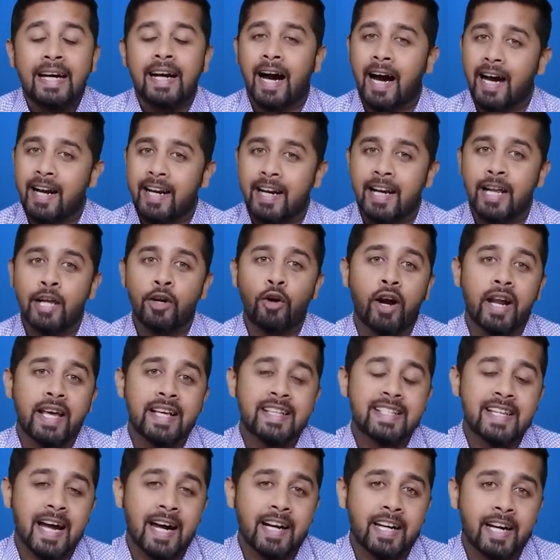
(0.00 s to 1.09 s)
I really got
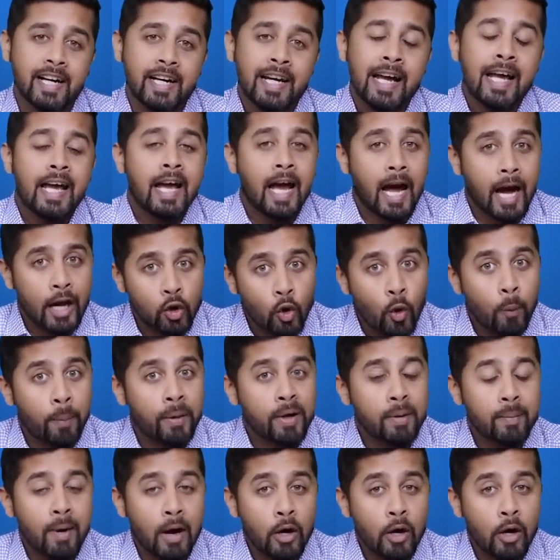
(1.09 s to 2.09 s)
excited and opened